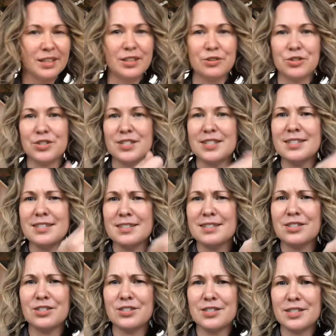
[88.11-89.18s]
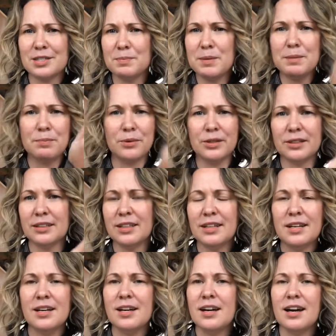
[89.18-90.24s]
she sees people
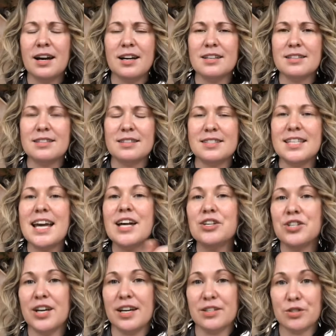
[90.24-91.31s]
saging.